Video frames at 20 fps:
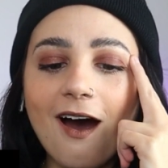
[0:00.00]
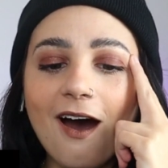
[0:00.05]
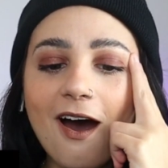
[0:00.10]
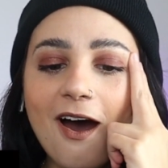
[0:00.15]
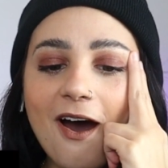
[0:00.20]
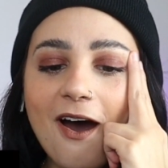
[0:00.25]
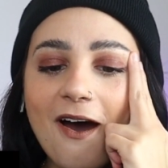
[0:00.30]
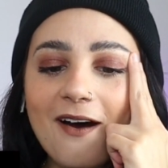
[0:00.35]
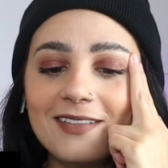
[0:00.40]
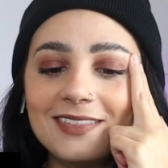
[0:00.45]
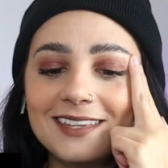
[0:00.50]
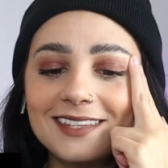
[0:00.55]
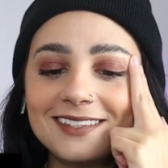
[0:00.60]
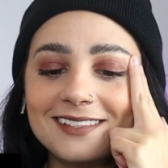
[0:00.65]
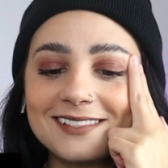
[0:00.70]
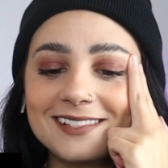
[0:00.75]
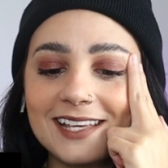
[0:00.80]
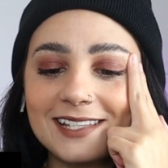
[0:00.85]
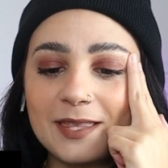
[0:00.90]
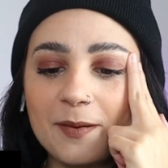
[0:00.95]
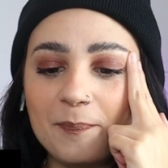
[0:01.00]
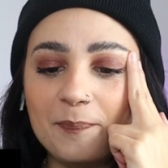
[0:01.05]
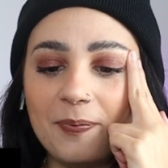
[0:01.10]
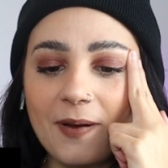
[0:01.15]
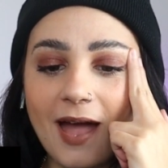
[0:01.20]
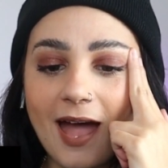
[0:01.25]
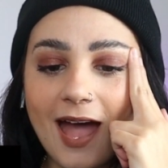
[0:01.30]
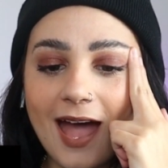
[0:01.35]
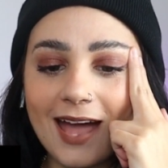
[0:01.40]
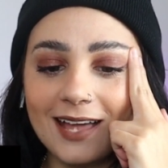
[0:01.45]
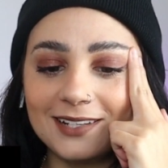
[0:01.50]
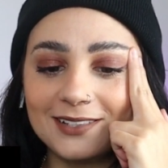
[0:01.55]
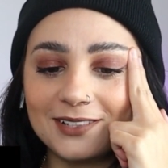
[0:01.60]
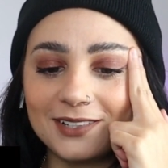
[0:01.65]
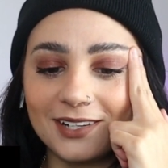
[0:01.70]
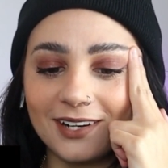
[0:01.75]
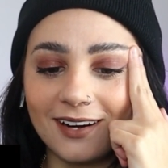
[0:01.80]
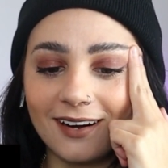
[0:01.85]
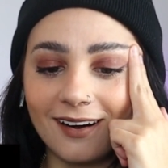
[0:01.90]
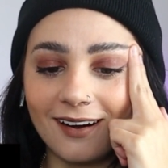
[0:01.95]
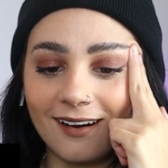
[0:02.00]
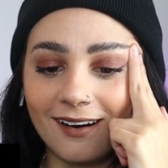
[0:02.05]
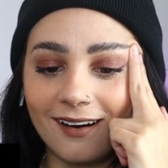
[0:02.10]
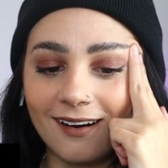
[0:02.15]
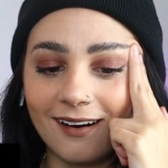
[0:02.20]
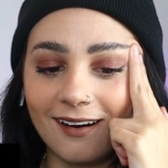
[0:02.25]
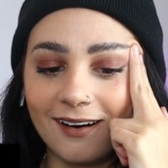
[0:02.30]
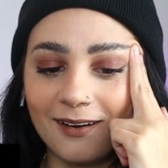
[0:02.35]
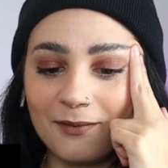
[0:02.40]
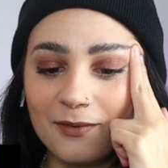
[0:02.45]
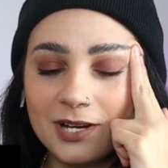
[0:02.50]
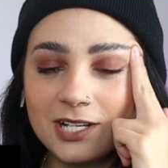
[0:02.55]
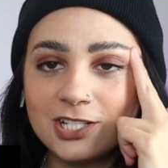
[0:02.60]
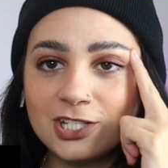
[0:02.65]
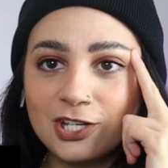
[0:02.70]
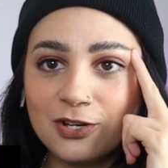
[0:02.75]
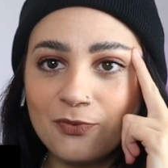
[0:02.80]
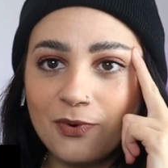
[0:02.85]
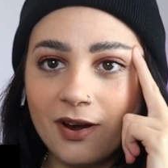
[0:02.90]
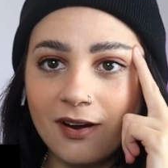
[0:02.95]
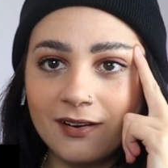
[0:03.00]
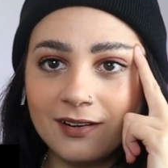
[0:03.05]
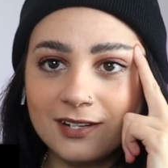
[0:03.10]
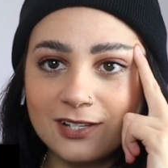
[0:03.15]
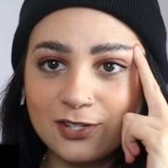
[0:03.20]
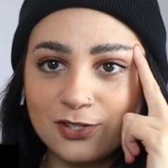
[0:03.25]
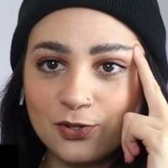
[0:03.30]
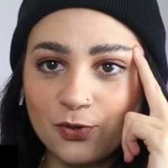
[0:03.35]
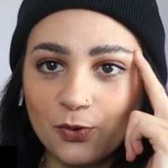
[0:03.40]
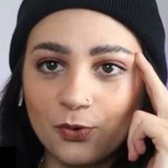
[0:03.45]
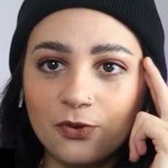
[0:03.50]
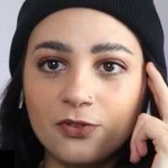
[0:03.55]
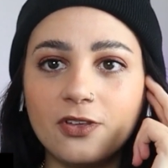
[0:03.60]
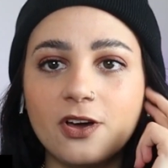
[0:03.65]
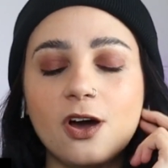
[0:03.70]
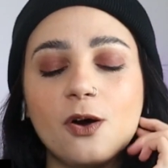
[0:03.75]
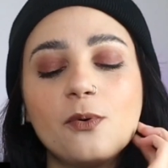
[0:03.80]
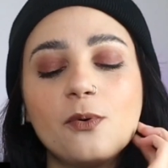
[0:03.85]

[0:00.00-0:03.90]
Oh, and then there's like the bad girl. What is she wearing to school